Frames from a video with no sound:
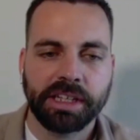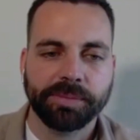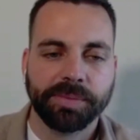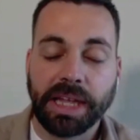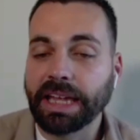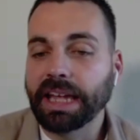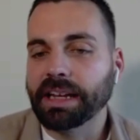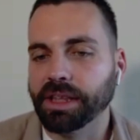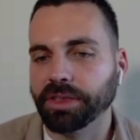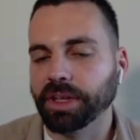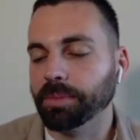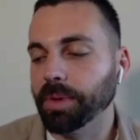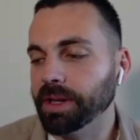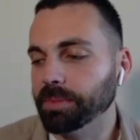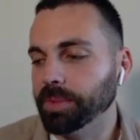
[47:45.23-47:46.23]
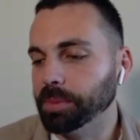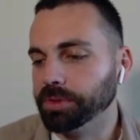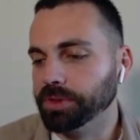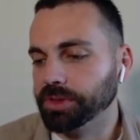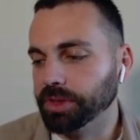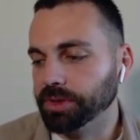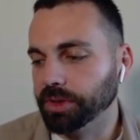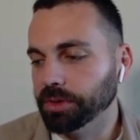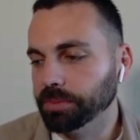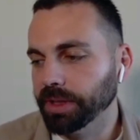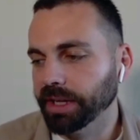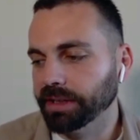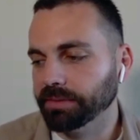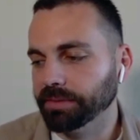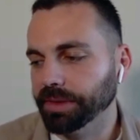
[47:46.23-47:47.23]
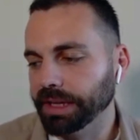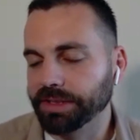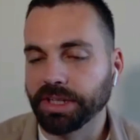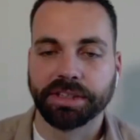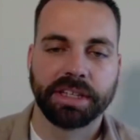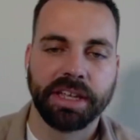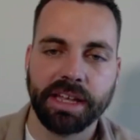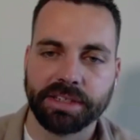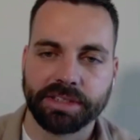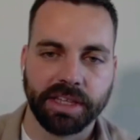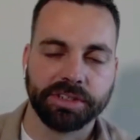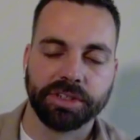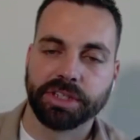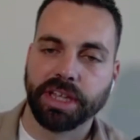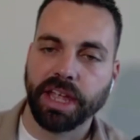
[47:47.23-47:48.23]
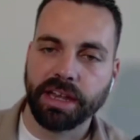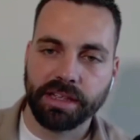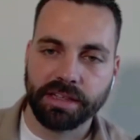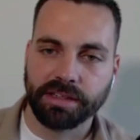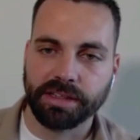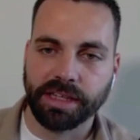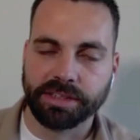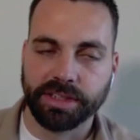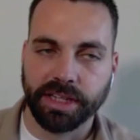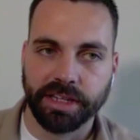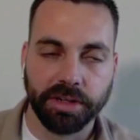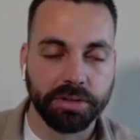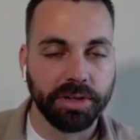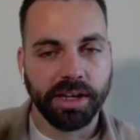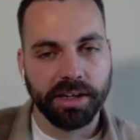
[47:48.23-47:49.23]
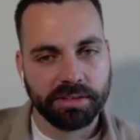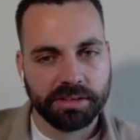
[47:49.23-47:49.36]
again, I think many people just assume that that's not the case. They just get it and they say, okay,